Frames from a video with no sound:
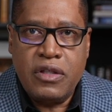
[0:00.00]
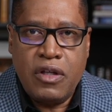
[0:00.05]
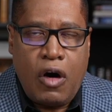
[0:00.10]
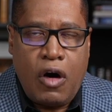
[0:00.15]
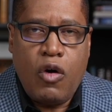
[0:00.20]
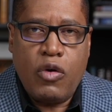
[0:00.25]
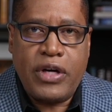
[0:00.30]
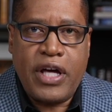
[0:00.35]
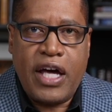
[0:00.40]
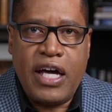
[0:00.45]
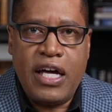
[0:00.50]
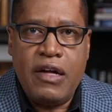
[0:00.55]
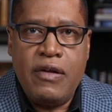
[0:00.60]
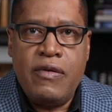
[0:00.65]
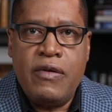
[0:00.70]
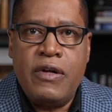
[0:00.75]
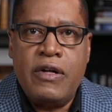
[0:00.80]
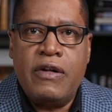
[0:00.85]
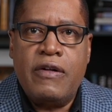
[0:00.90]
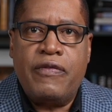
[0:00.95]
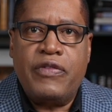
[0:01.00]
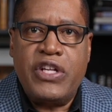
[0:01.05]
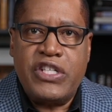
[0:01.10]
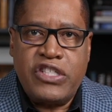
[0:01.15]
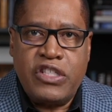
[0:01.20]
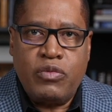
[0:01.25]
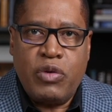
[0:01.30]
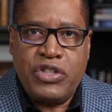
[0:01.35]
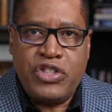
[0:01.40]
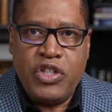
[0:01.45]
Okay, this is
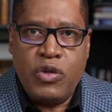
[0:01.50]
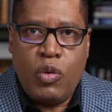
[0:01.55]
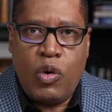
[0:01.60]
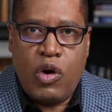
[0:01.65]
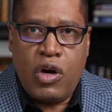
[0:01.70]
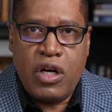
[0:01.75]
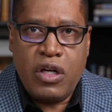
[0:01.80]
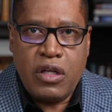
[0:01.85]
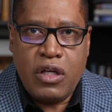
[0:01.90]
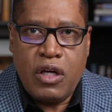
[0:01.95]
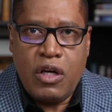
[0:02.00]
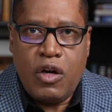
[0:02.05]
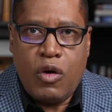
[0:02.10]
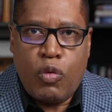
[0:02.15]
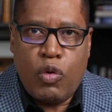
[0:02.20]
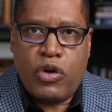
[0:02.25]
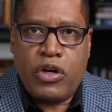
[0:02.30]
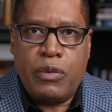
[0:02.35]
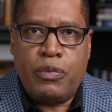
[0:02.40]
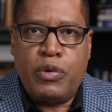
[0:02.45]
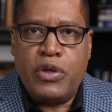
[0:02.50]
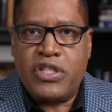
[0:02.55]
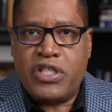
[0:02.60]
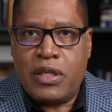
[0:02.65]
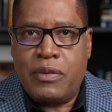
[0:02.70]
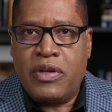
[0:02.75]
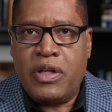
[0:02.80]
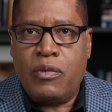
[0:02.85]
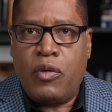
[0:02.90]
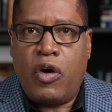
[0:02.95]
what you want. We're going to put some
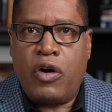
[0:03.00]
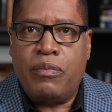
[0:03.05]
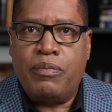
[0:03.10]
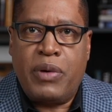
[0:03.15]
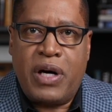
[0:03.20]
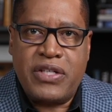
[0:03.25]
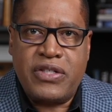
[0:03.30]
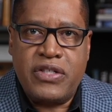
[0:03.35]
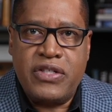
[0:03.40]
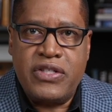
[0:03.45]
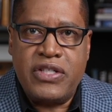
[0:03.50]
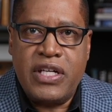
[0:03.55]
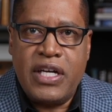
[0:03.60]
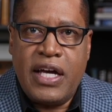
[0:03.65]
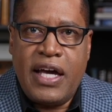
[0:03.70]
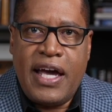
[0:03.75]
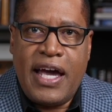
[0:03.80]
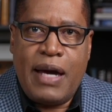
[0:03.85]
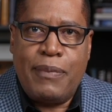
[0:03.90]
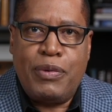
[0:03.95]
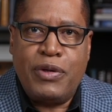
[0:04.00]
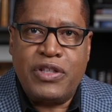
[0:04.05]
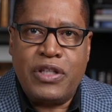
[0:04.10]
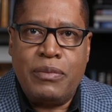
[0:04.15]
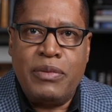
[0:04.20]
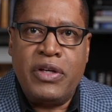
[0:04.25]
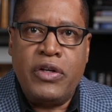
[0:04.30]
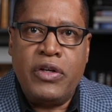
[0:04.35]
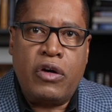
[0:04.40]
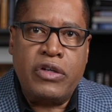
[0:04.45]
of them on buses and put them
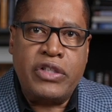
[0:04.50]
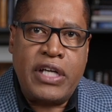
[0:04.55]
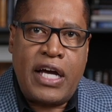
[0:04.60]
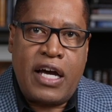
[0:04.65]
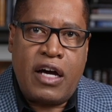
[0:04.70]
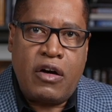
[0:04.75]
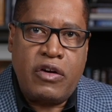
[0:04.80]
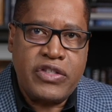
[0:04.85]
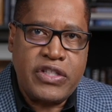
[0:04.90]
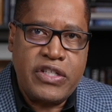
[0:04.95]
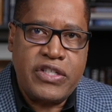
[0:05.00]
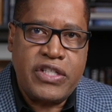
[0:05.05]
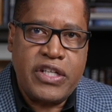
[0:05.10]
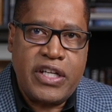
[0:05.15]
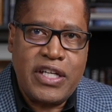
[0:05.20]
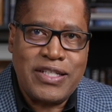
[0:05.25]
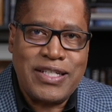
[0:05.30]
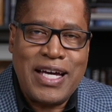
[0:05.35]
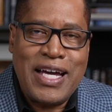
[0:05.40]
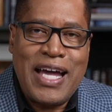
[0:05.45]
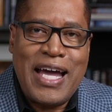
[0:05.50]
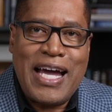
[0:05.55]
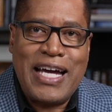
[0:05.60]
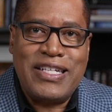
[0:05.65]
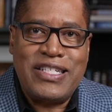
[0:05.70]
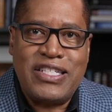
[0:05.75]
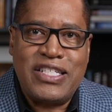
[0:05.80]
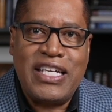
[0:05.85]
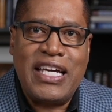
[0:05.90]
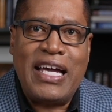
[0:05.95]
in towns and cities and
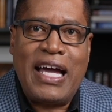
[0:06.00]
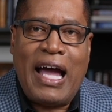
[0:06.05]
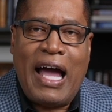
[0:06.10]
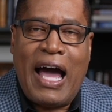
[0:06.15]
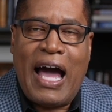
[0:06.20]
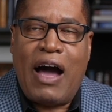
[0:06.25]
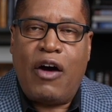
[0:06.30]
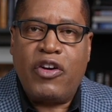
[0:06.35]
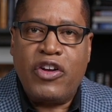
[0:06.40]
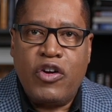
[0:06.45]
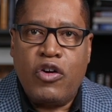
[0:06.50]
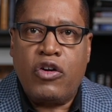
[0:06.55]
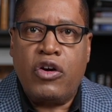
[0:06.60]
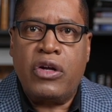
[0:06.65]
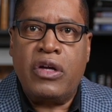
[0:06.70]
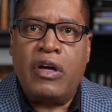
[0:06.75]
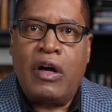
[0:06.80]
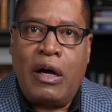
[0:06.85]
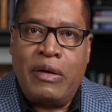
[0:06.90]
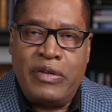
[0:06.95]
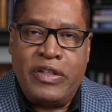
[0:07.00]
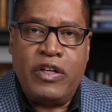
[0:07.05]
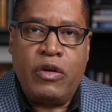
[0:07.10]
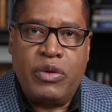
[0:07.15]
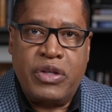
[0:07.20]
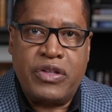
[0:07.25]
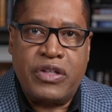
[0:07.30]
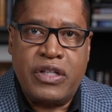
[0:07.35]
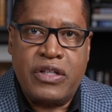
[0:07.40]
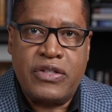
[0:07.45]
see how you're going to deal
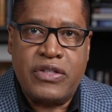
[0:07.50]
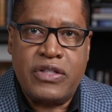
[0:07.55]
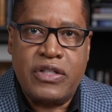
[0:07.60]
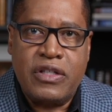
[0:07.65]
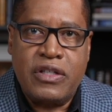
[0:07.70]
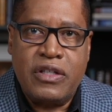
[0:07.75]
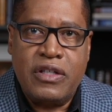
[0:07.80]
with this.